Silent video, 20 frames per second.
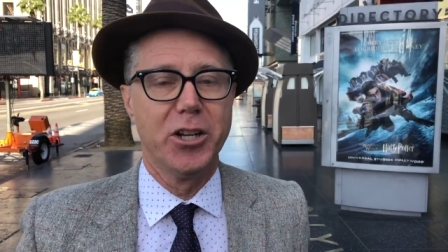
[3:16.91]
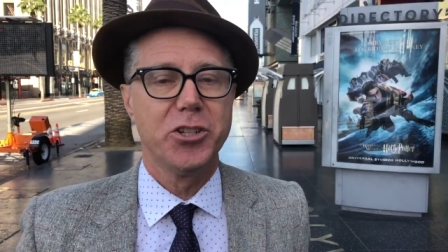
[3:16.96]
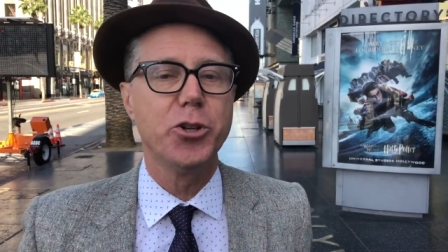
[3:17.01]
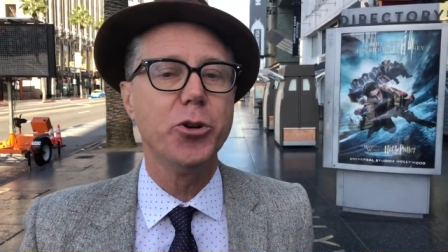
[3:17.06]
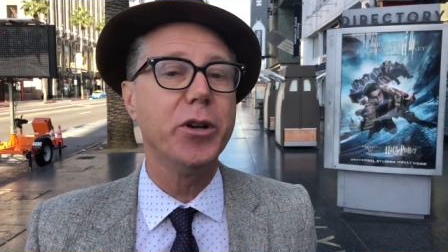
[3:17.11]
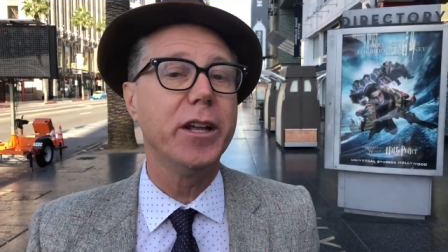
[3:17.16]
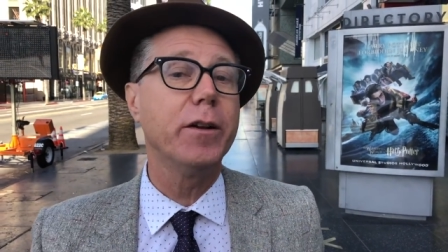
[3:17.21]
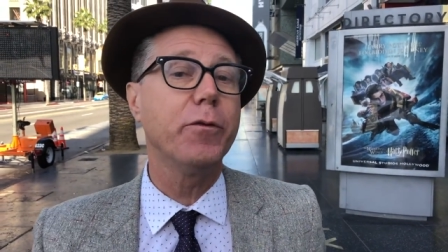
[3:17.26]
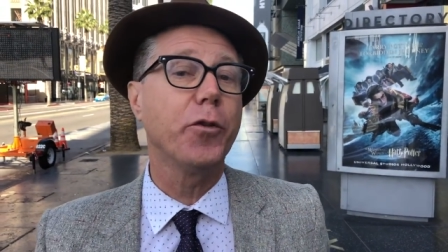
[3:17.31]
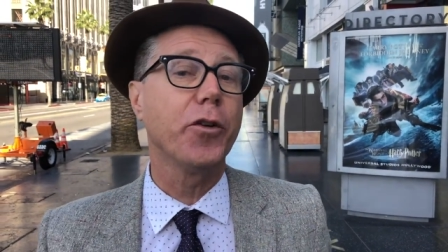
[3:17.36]

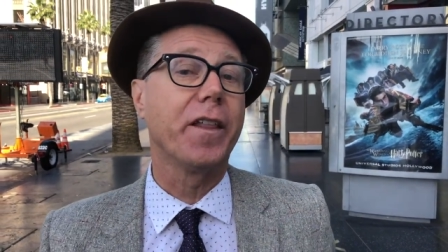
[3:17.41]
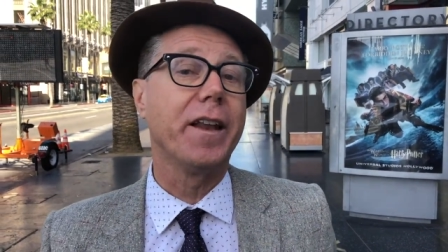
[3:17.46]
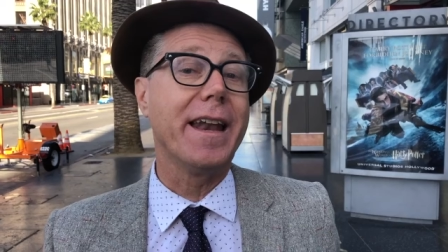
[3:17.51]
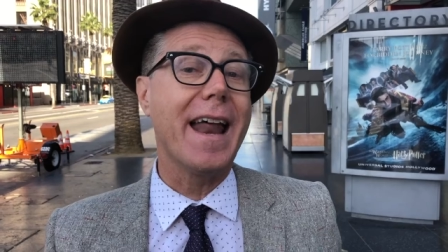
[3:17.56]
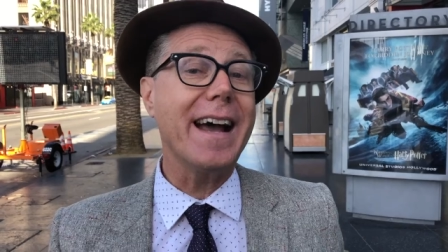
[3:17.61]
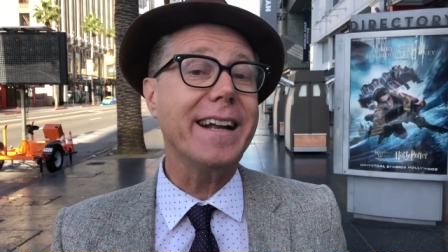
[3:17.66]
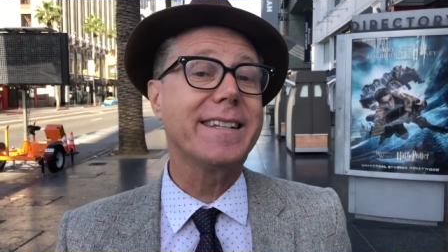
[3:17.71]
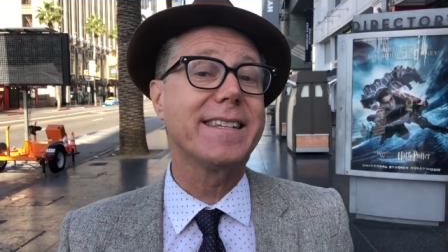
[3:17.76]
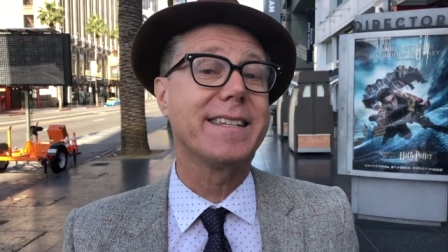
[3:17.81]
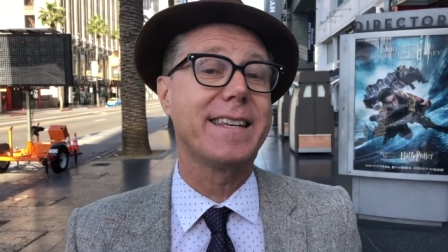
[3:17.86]
Tune in for the
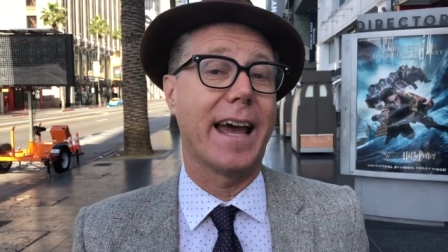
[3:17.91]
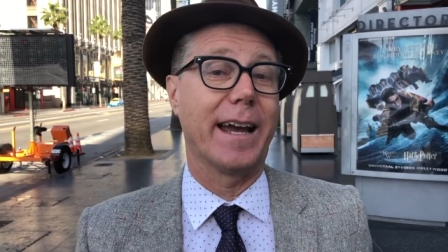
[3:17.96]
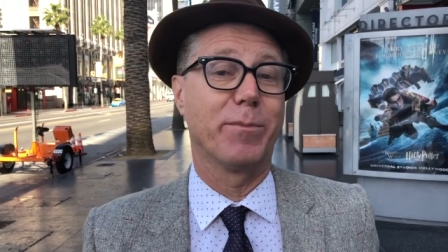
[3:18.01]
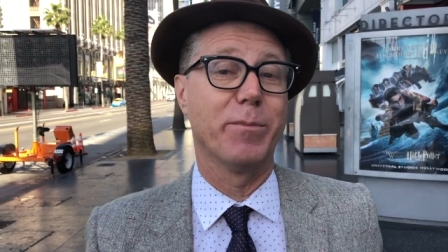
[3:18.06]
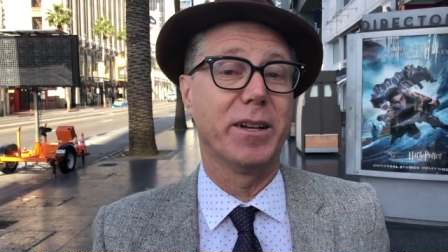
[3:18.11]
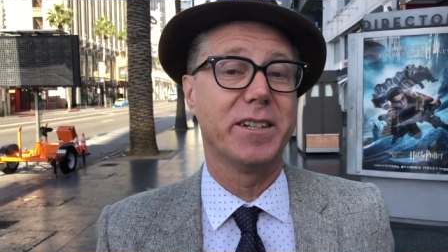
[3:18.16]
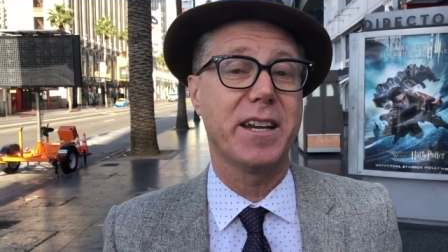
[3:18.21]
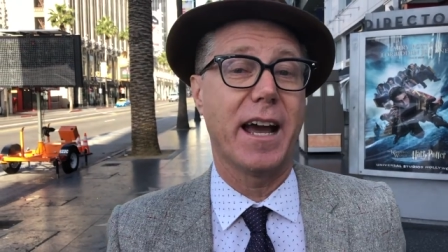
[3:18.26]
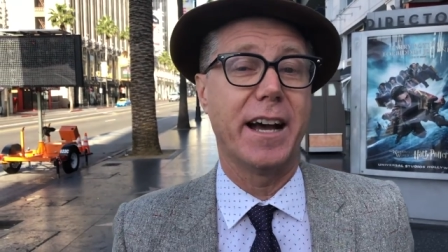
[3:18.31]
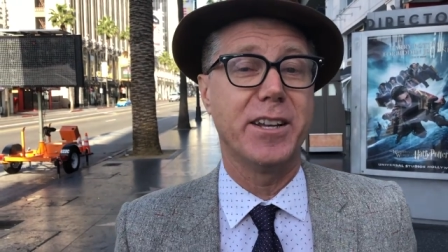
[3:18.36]
next
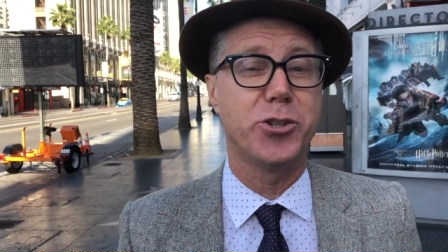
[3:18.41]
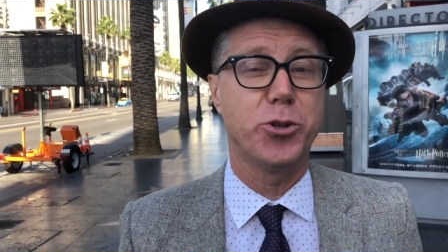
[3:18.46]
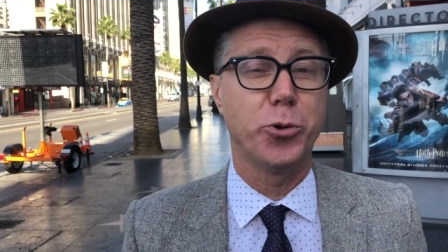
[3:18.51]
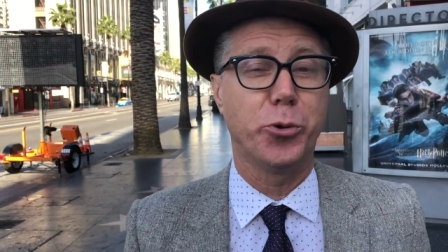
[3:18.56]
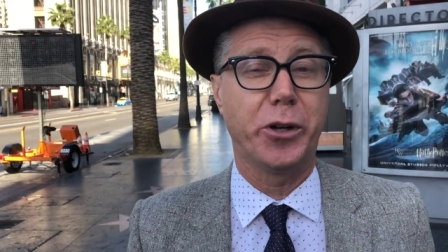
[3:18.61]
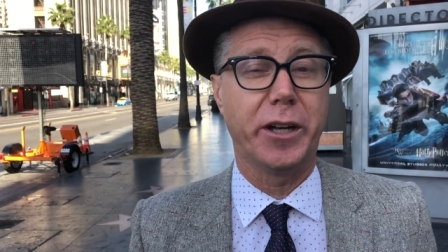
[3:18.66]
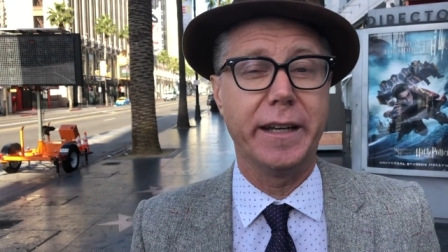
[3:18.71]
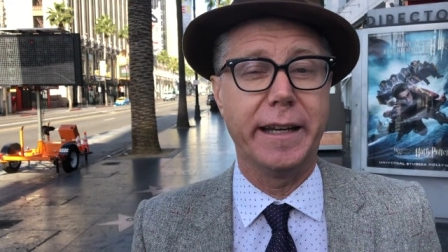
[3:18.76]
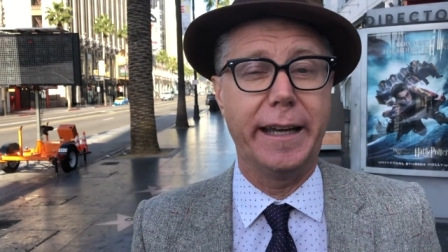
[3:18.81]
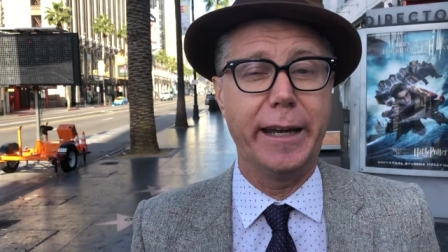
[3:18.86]
segment as you
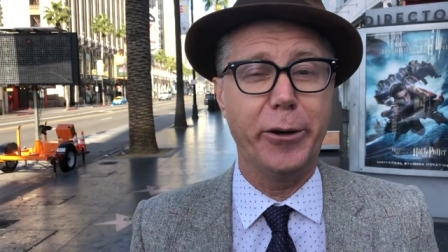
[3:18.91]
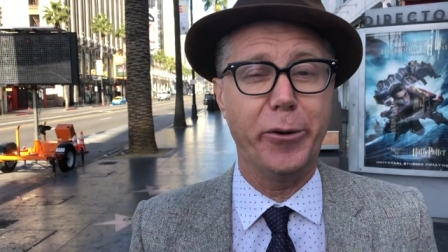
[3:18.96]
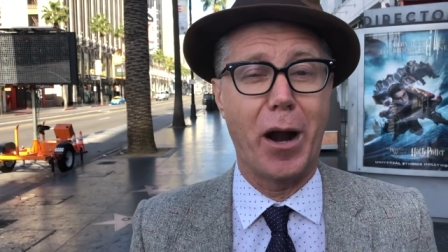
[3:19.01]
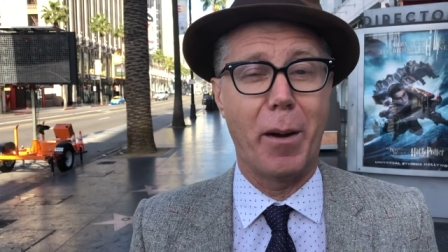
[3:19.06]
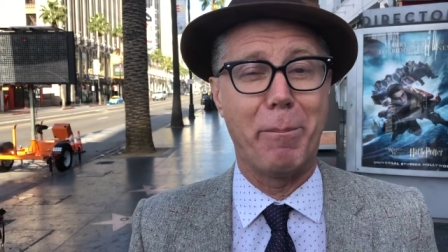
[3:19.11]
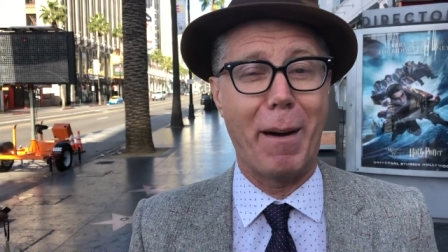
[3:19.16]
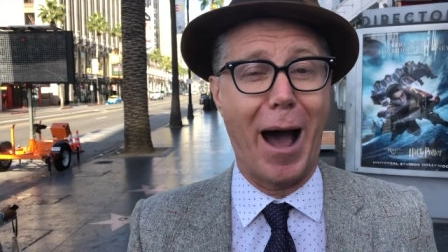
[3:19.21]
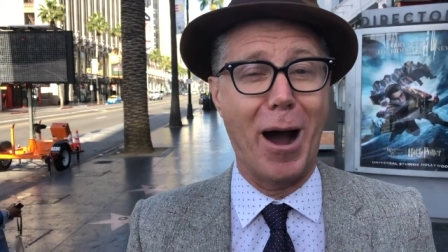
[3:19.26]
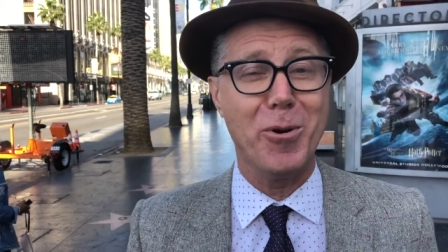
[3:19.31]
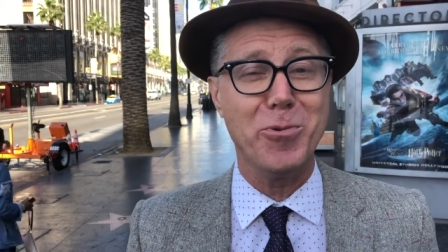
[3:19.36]
can hear
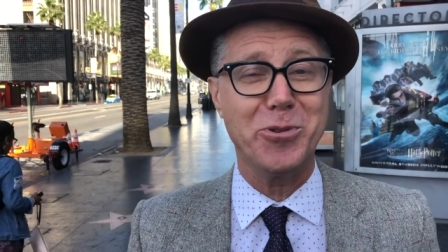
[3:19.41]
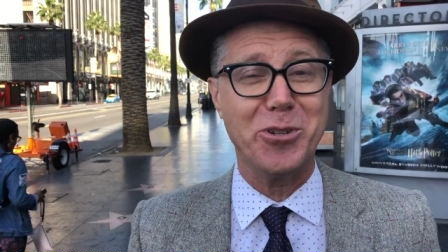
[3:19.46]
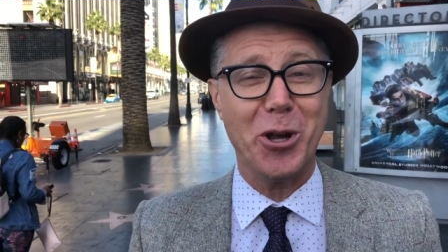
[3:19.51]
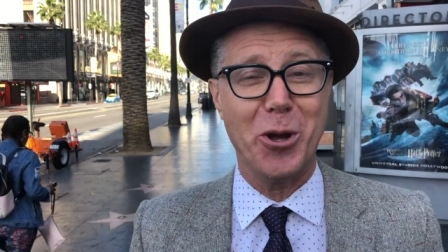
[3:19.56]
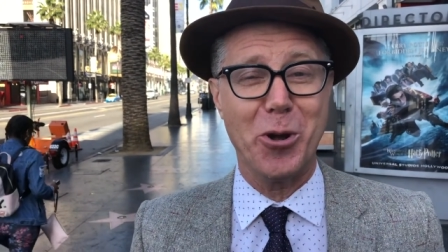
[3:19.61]
about